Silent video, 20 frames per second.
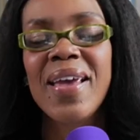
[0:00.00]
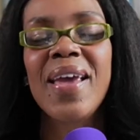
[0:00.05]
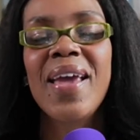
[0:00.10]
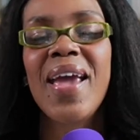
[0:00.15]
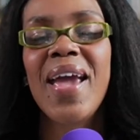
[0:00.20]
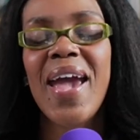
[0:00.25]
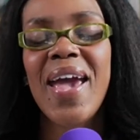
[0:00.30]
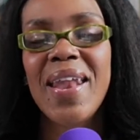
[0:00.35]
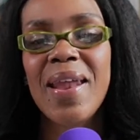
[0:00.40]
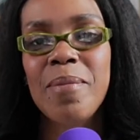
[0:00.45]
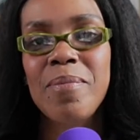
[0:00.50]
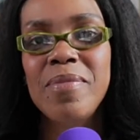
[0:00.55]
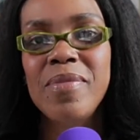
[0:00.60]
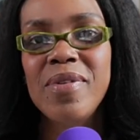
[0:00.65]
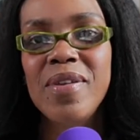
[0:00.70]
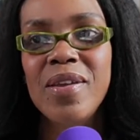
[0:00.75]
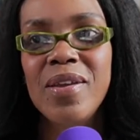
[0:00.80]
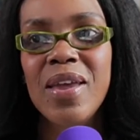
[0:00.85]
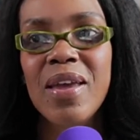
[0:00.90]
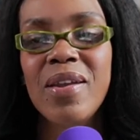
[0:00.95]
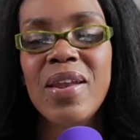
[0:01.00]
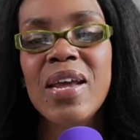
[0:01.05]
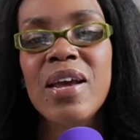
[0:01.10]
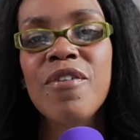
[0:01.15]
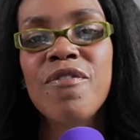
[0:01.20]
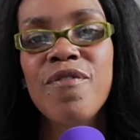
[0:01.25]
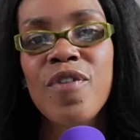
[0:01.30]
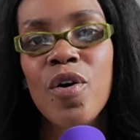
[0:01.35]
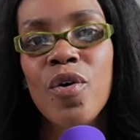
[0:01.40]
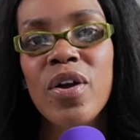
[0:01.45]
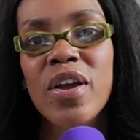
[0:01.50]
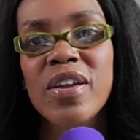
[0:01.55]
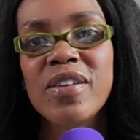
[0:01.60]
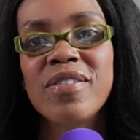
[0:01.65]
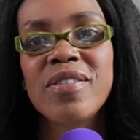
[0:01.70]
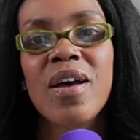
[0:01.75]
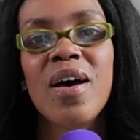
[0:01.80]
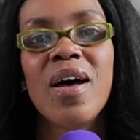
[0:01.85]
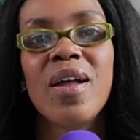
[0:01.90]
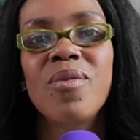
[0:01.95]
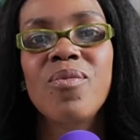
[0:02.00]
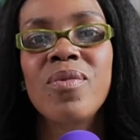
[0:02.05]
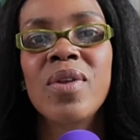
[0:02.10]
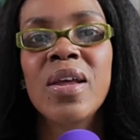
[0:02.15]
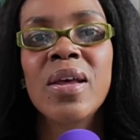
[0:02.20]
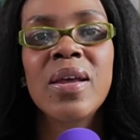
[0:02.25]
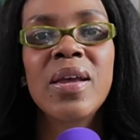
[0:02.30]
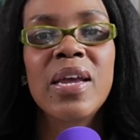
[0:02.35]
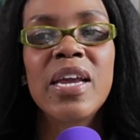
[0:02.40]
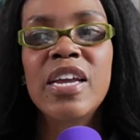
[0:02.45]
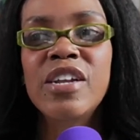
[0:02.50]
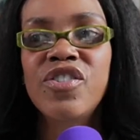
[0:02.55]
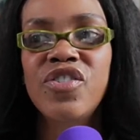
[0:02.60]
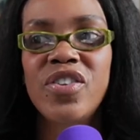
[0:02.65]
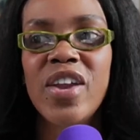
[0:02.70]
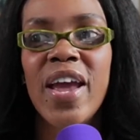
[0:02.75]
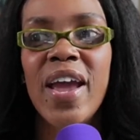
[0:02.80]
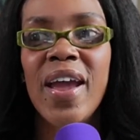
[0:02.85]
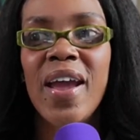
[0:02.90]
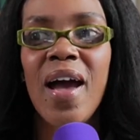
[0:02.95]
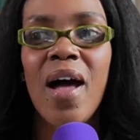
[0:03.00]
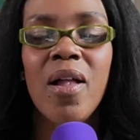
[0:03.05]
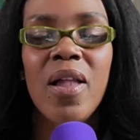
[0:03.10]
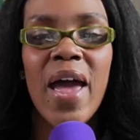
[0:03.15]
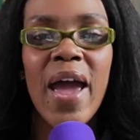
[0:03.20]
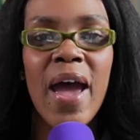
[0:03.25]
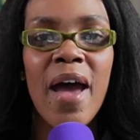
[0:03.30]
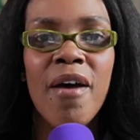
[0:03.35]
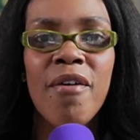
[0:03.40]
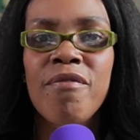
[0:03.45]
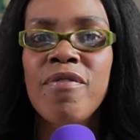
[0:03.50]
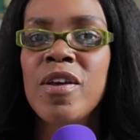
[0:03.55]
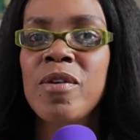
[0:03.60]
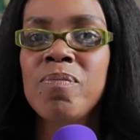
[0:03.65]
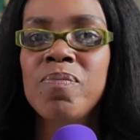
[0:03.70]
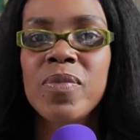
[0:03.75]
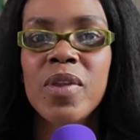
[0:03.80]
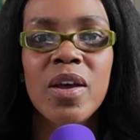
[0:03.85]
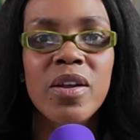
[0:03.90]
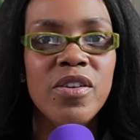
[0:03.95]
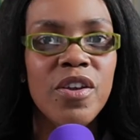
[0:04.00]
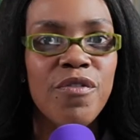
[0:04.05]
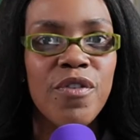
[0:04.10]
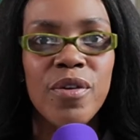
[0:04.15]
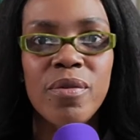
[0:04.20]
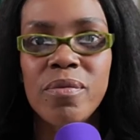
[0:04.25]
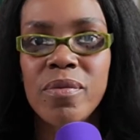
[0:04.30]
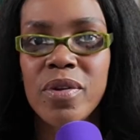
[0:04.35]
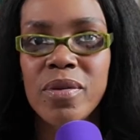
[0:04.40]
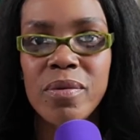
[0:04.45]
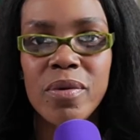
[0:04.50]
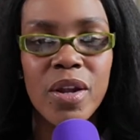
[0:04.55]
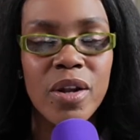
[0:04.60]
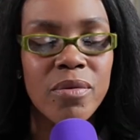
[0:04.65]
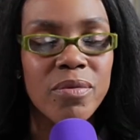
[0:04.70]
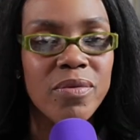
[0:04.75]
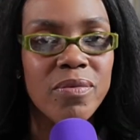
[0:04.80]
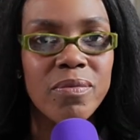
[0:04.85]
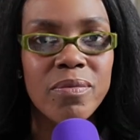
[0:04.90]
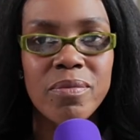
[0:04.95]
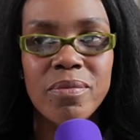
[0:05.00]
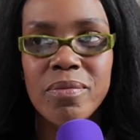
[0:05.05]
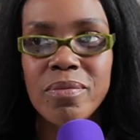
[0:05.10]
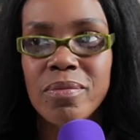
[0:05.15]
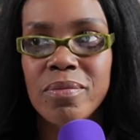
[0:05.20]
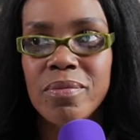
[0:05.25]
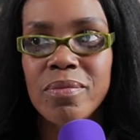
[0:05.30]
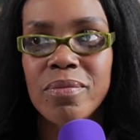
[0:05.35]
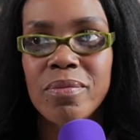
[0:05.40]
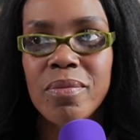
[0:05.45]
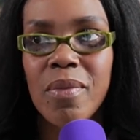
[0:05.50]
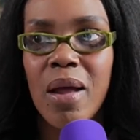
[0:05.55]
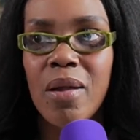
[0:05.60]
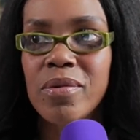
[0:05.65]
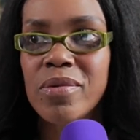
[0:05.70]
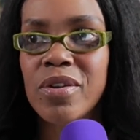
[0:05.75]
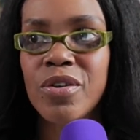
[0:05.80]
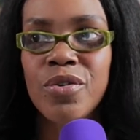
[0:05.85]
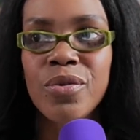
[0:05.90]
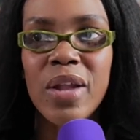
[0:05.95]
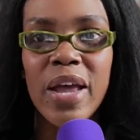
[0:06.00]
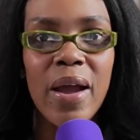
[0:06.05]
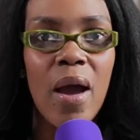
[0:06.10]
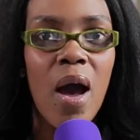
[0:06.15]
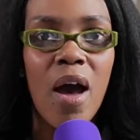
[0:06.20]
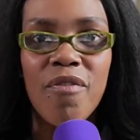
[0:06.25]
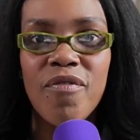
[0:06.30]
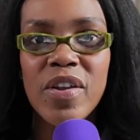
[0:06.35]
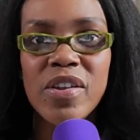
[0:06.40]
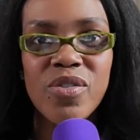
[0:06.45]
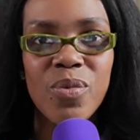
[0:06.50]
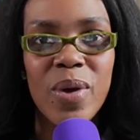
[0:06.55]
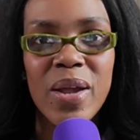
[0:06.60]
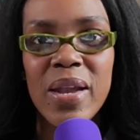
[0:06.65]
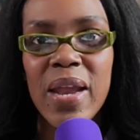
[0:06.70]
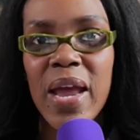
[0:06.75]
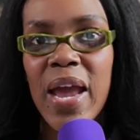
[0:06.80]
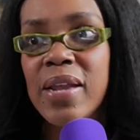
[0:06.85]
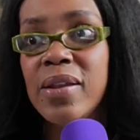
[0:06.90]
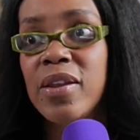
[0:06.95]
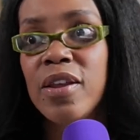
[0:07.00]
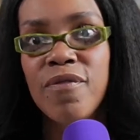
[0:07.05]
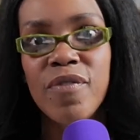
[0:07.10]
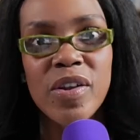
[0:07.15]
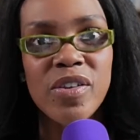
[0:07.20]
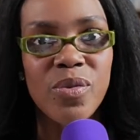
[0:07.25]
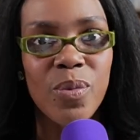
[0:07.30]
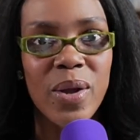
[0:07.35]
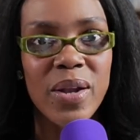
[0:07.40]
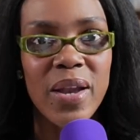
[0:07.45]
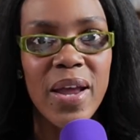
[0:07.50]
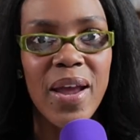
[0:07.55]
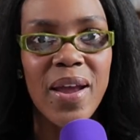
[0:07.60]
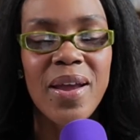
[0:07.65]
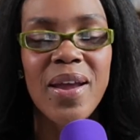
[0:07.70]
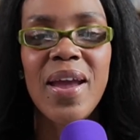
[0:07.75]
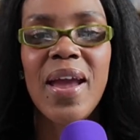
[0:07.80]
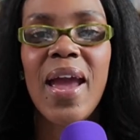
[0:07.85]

And I'm getting a focus on each day. I'll have a different, I'll do like offense one day, defense one day.